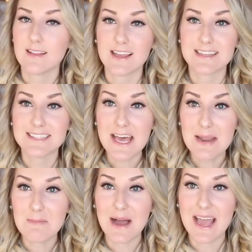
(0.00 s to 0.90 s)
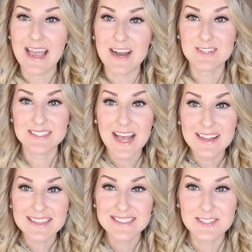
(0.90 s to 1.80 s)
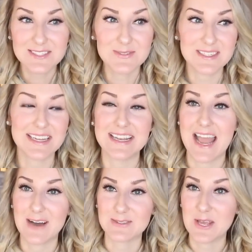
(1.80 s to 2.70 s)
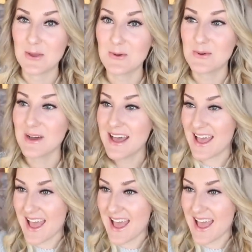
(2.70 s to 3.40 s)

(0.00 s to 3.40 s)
and like I said, my hairstylist is using it now too,